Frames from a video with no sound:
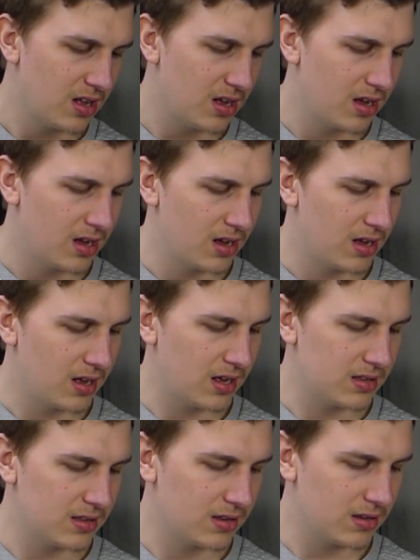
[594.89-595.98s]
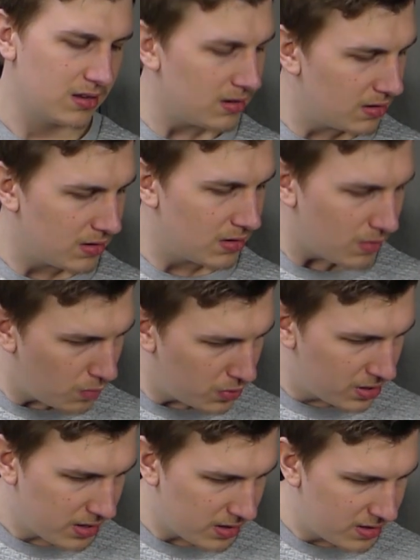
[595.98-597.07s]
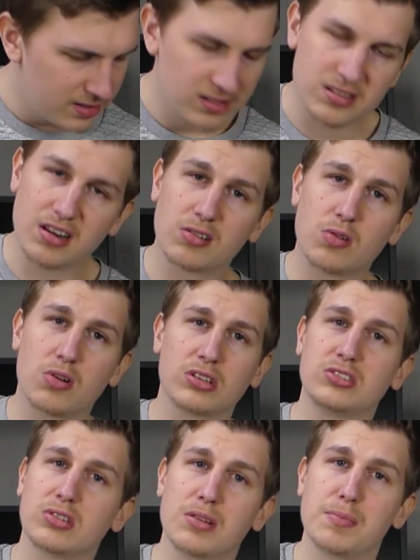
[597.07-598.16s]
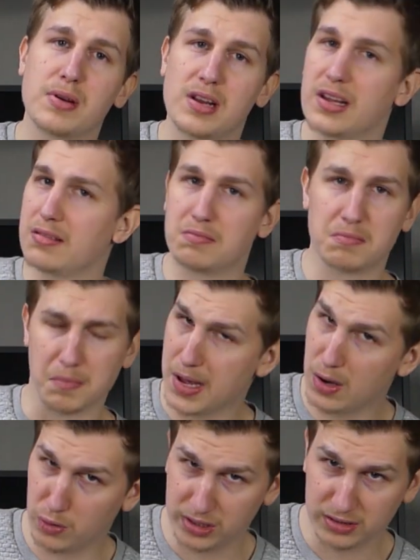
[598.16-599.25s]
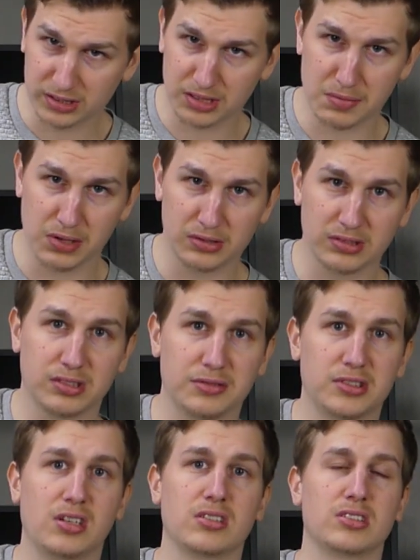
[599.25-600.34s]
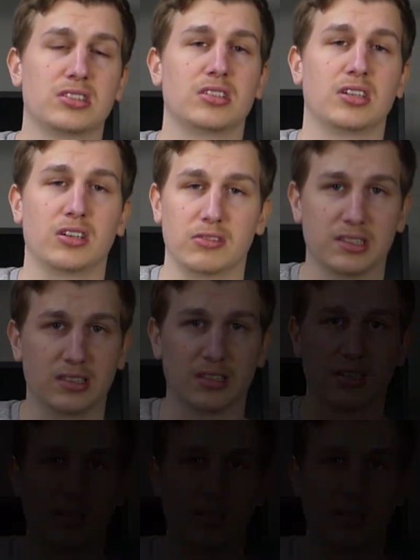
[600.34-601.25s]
And with these 10 chords you can play millions and millions of songs already.